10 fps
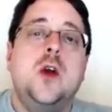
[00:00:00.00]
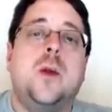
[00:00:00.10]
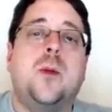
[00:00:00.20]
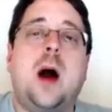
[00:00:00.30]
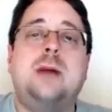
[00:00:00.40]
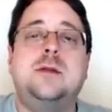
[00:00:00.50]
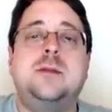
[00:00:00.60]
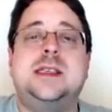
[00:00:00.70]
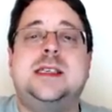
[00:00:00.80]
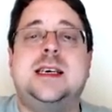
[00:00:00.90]
The
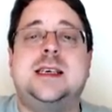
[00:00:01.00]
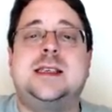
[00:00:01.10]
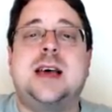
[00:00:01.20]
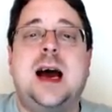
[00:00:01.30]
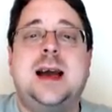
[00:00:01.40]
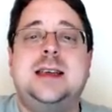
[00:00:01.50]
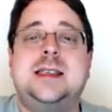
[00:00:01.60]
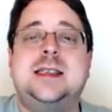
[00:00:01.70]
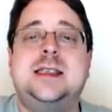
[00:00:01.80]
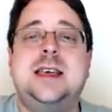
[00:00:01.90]
problem is this. I can
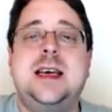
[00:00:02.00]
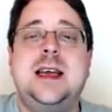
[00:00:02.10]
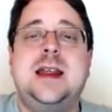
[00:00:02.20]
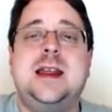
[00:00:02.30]
see